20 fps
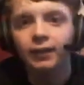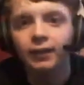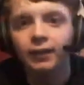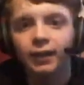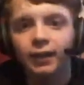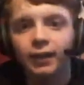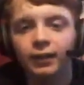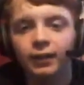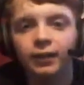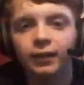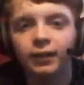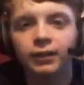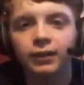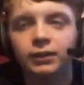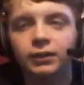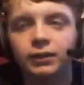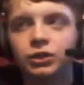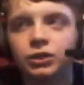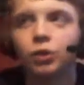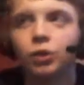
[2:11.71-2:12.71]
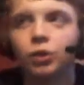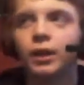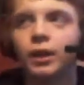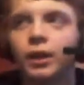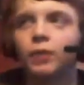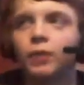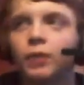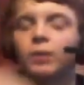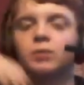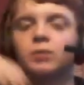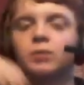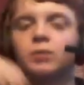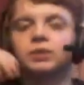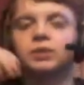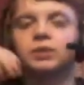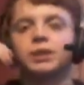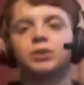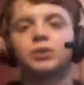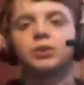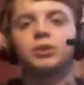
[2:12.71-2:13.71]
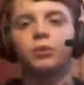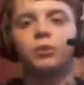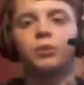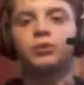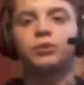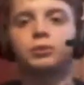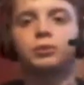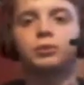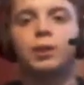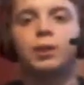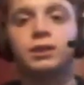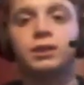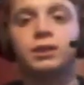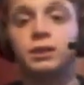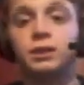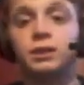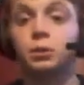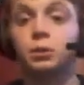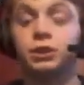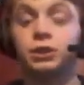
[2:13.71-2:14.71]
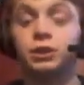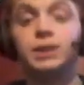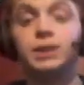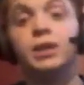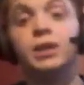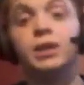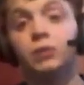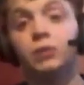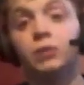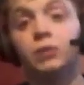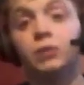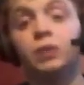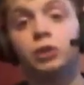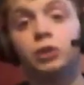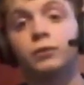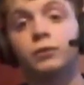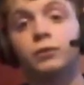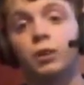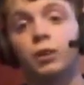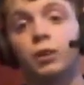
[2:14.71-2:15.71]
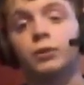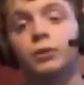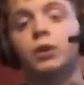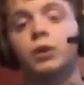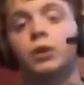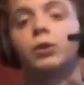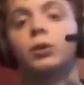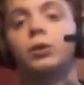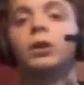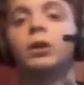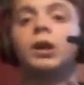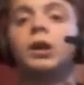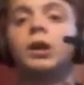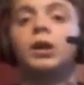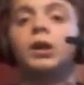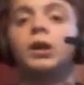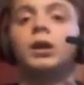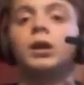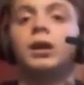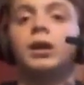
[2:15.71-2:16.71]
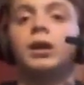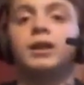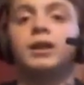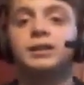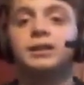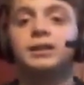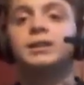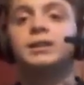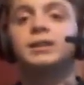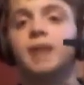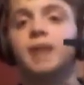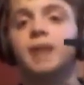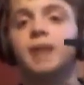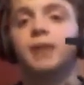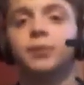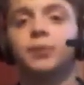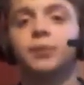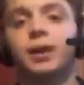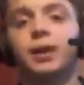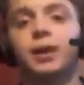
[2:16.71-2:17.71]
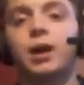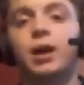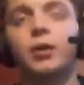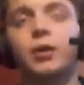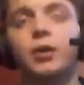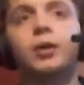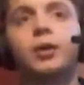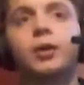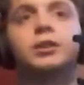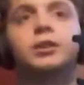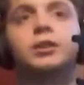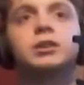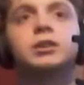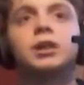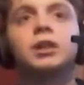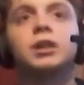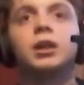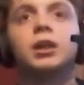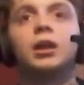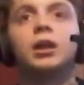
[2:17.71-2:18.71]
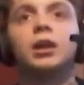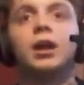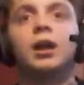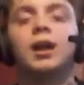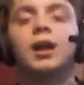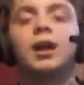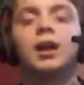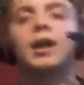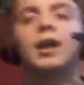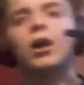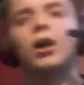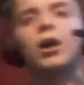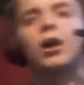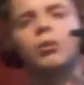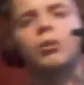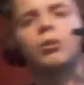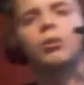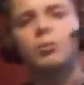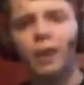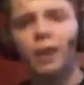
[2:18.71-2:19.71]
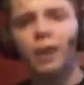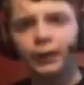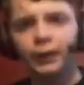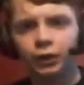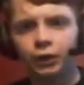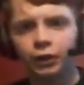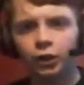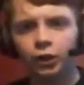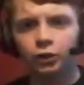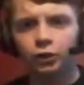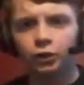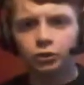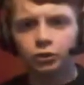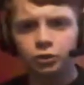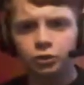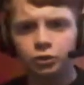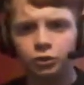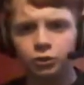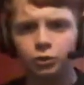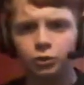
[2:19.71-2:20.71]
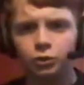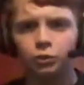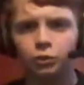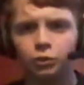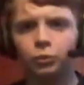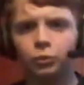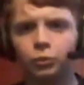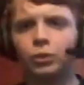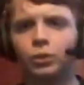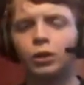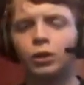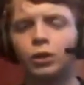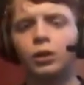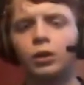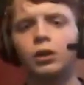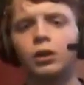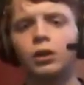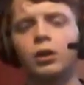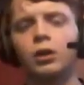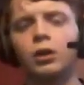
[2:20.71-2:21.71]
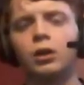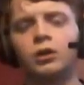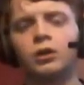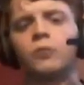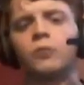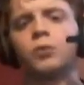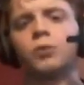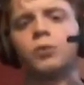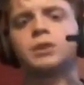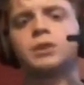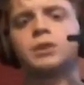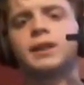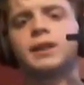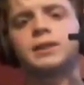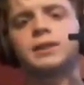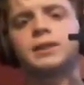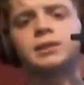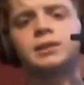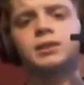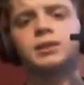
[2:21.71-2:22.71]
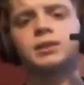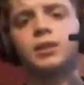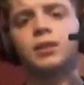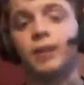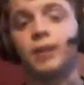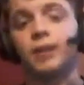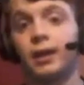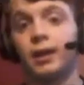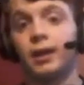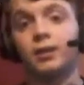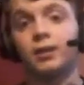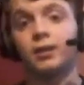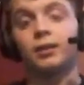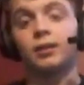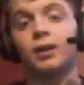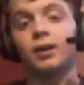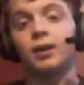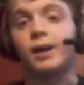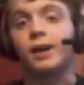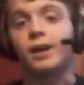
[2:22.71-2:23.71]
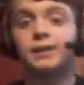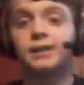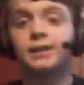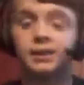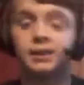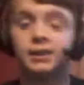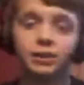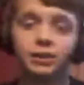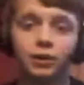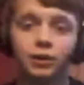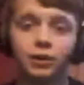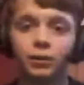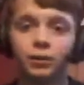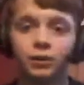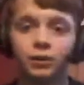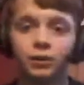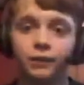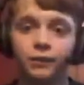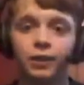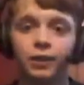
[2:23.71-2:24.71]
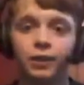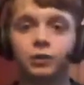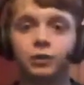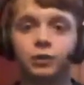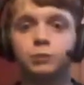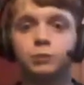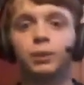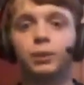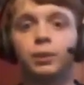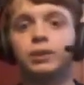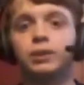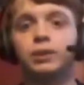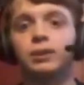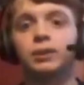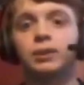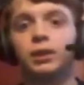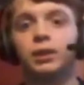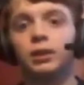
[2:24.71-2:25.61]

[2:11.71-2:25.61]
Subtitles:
it. So when it was going through its process, which it took forever though, and it did take 3 hours. And a reminder to Unknown Vortex again, I texted you on one of the videos, but